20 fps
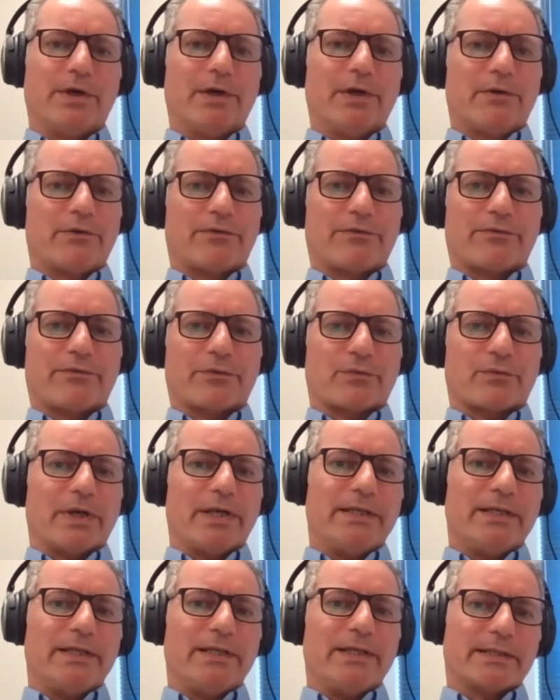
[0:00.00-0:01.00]
for
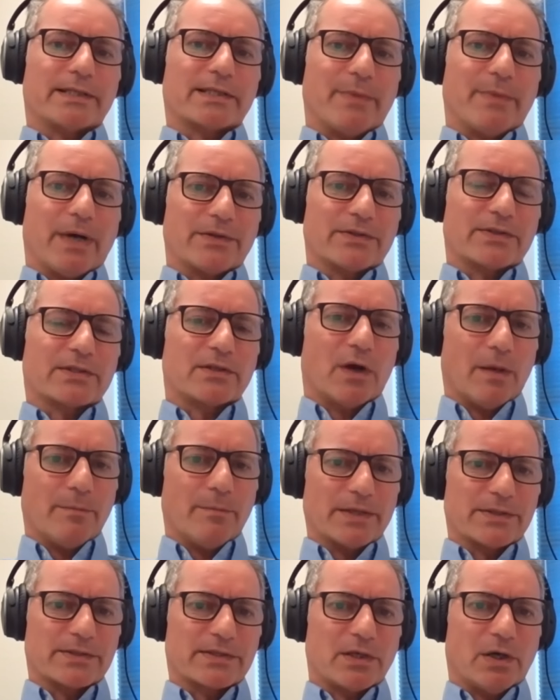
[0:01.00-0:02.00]
ourselves in 3,
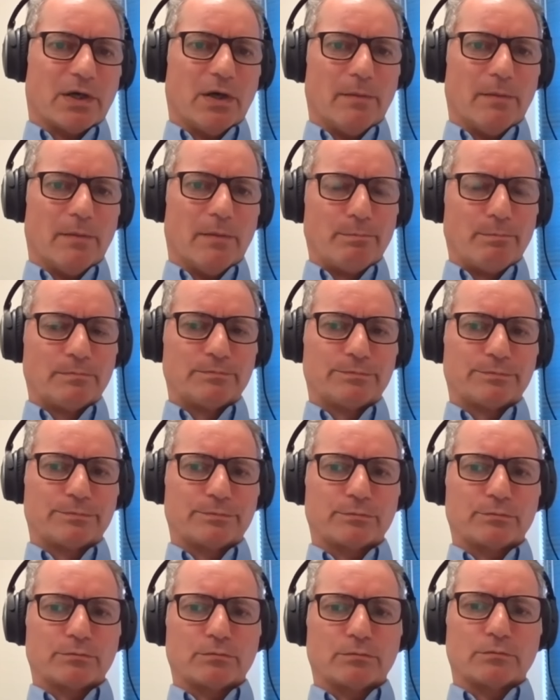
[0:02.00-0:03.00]
6 months, 9 months'
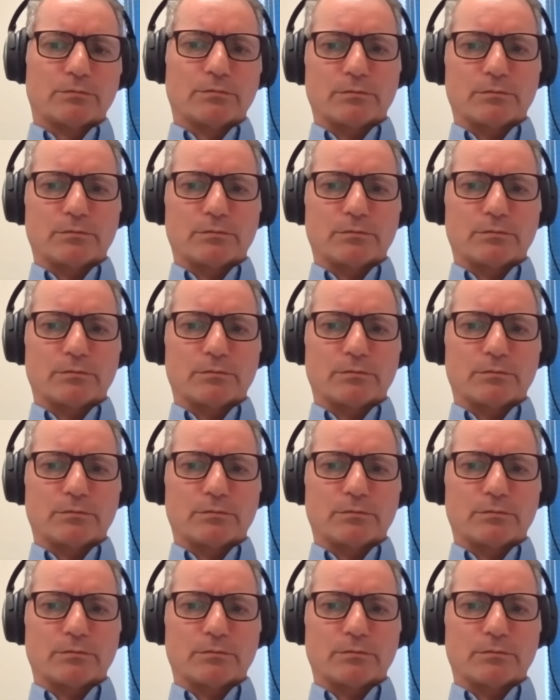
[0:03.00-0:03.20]
time.